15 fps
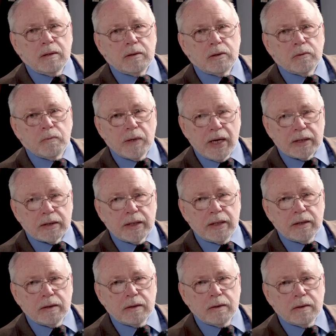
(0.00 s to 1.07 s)

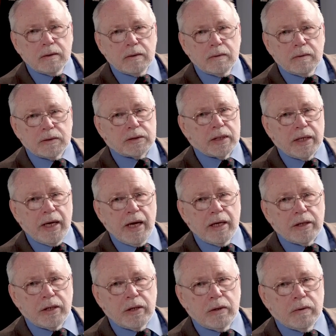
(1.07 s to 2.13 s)
directly, which they
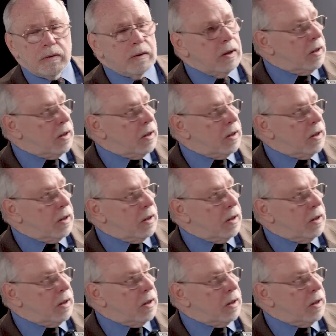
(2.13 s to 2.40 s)
can't do.